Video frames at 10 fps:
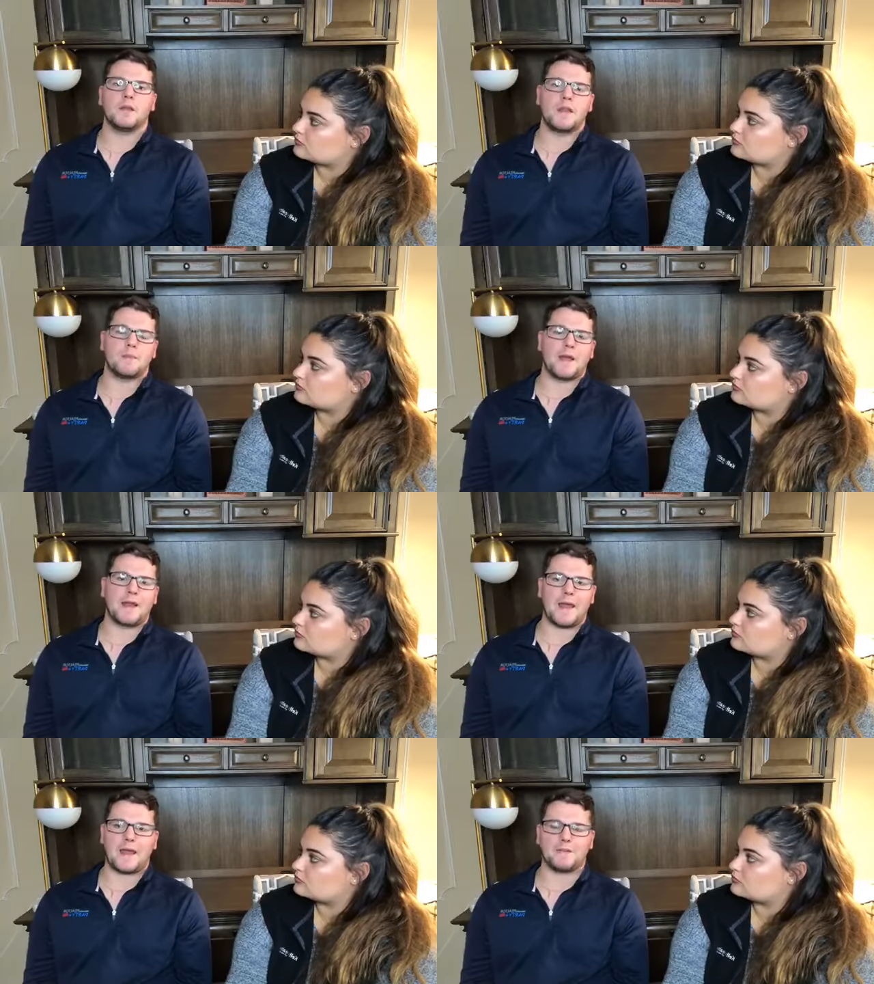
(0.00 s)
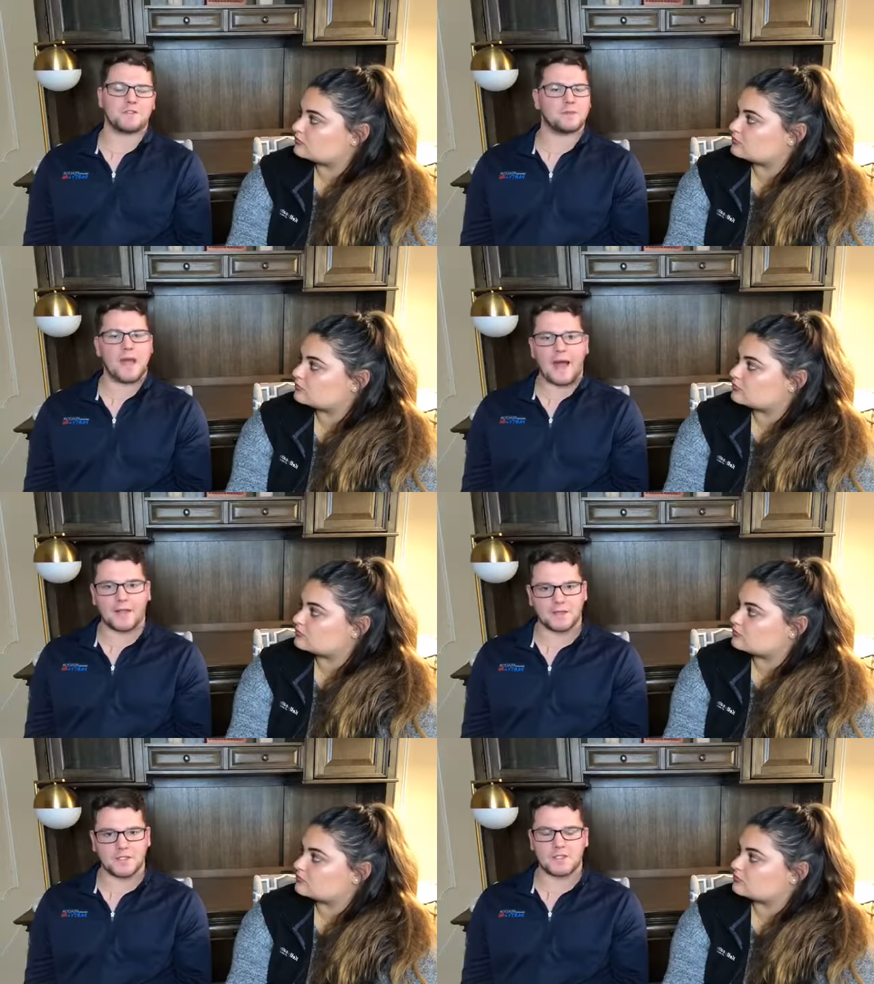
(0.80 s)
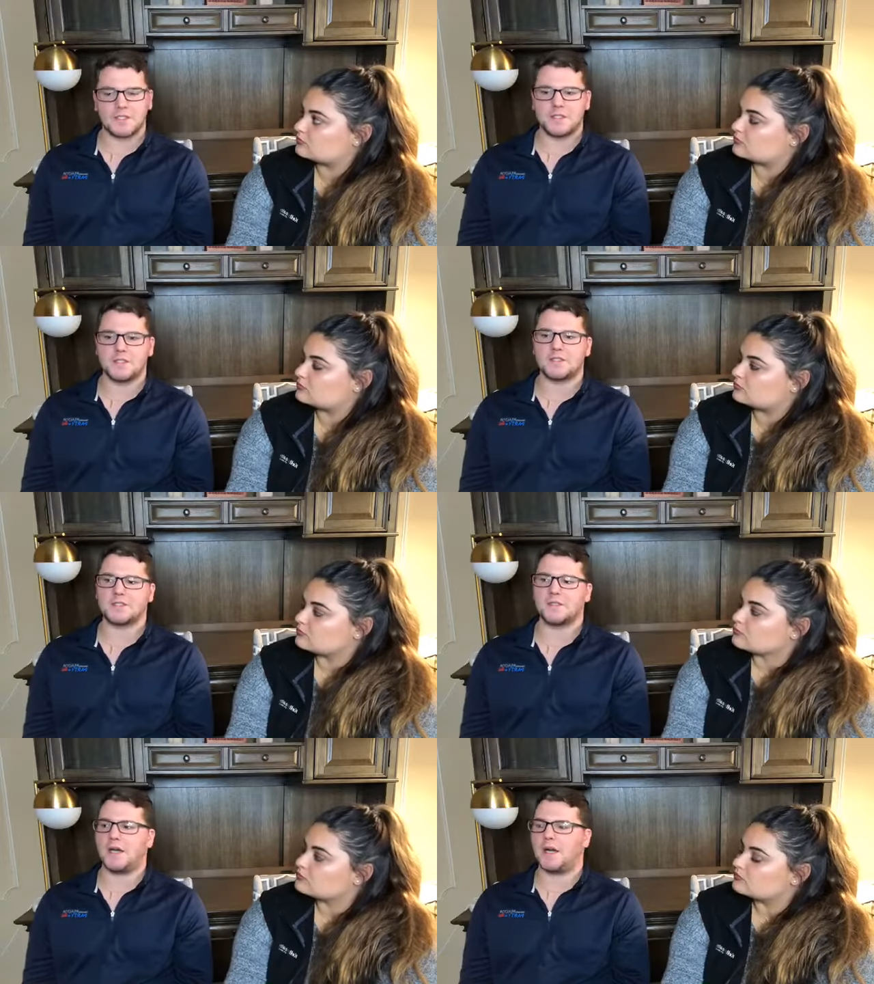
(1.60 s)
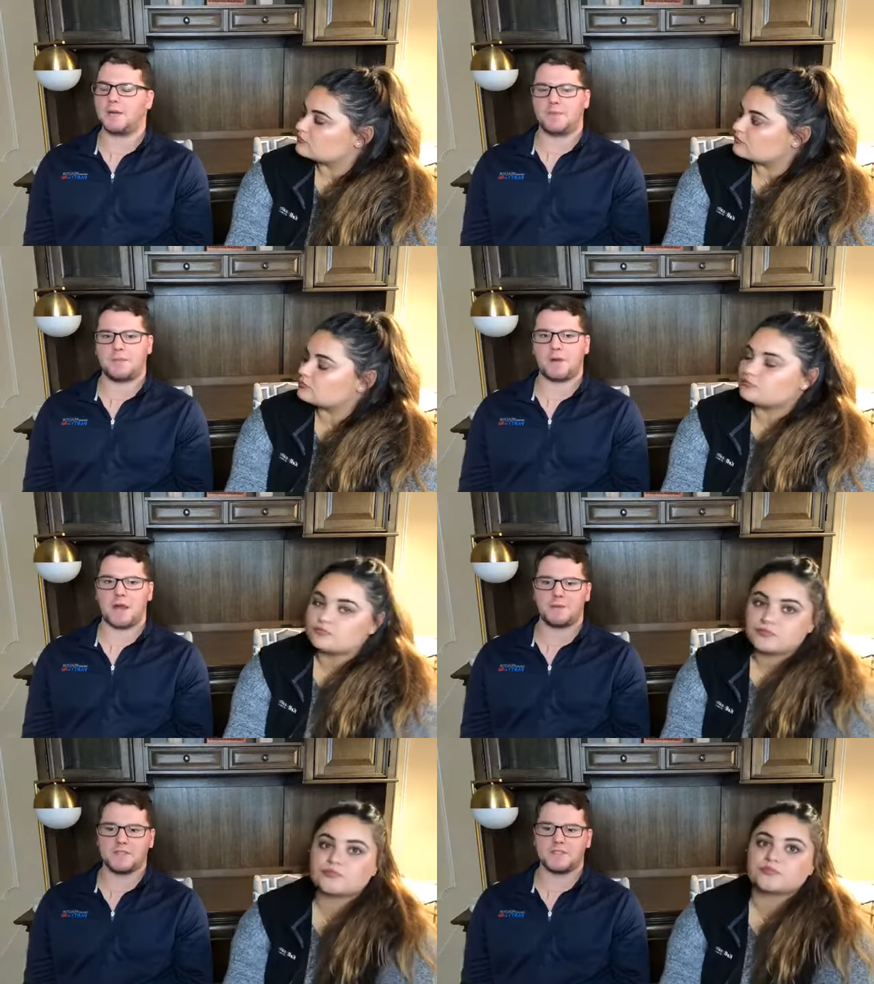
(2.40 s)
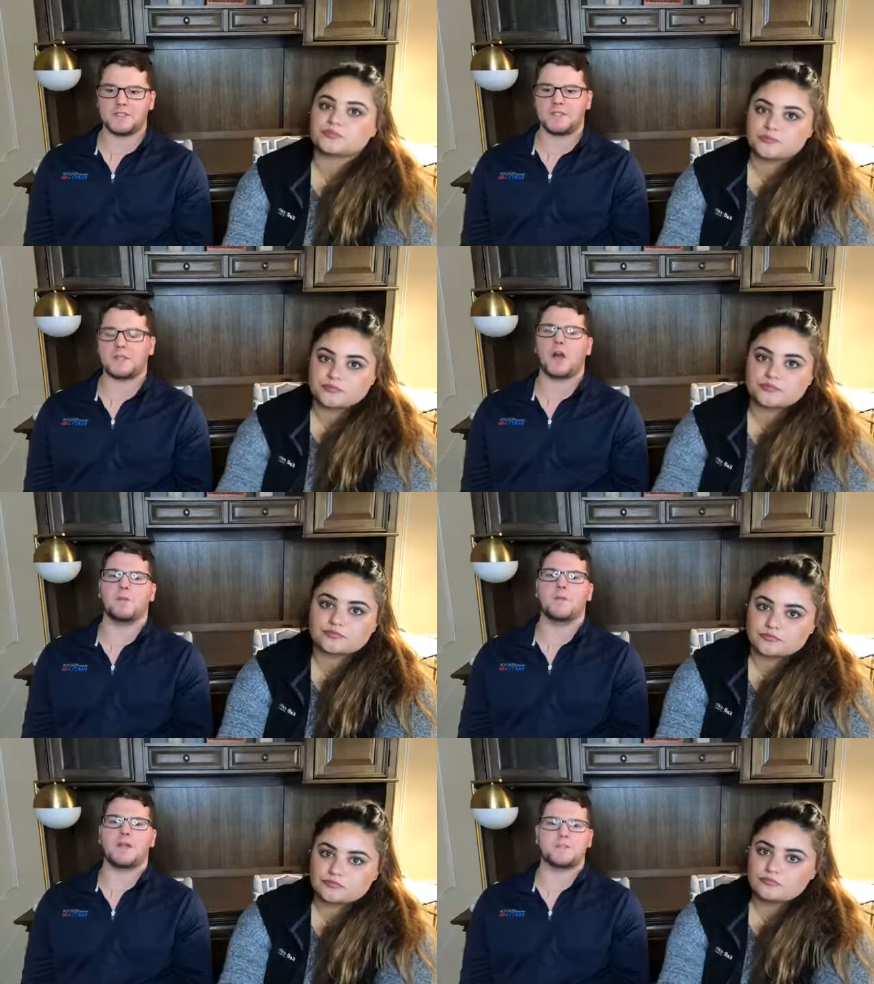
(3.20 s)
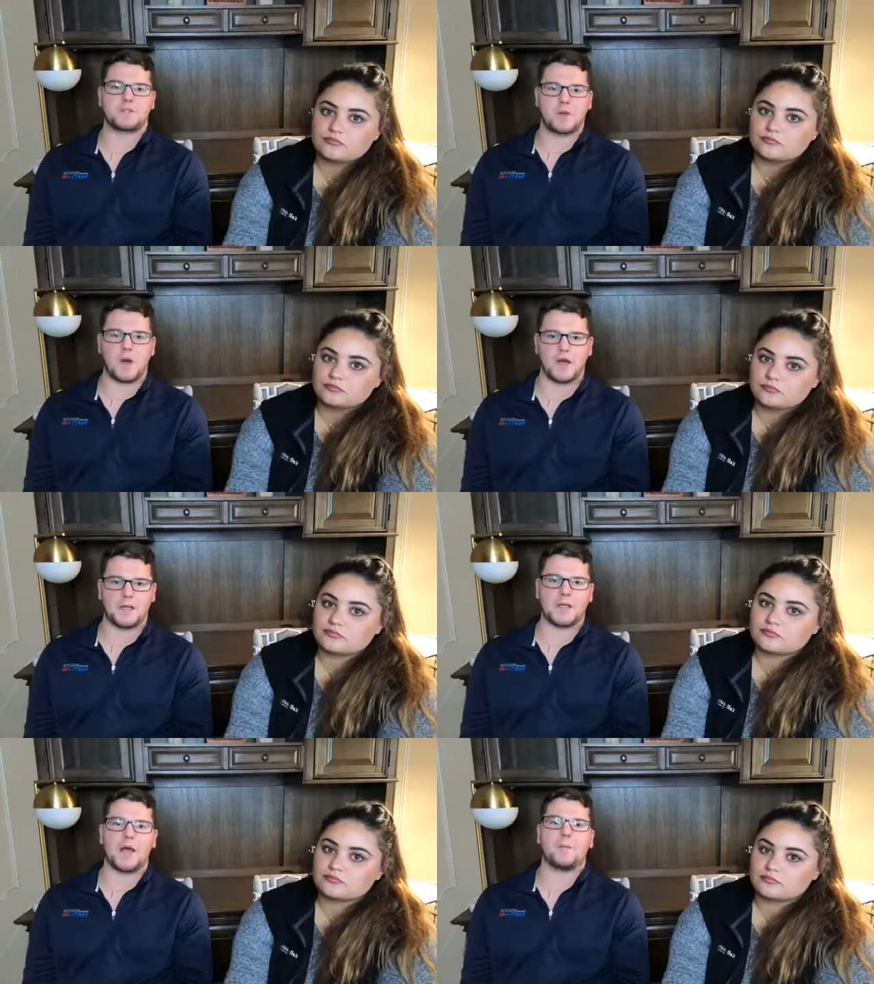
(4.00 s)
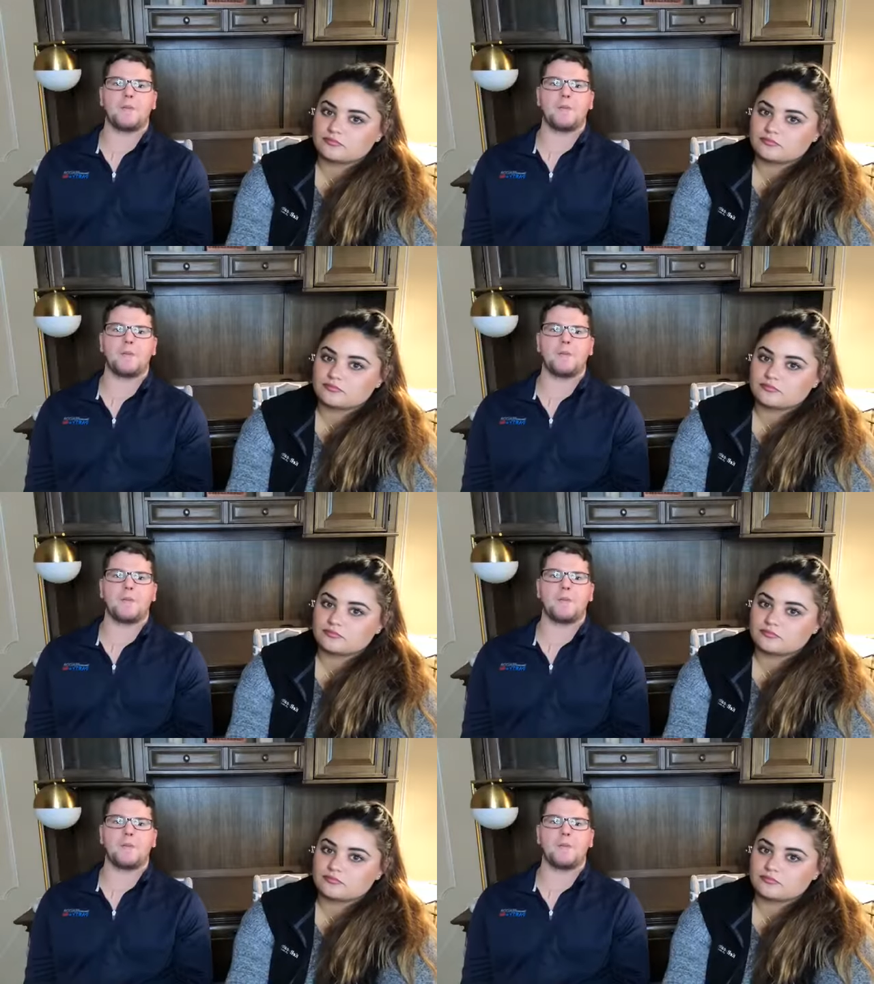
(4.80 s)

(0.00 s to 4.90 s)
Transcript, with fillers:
Speaker 1: They might have some allergies. Um, they probably see the carpet as requiring a lot of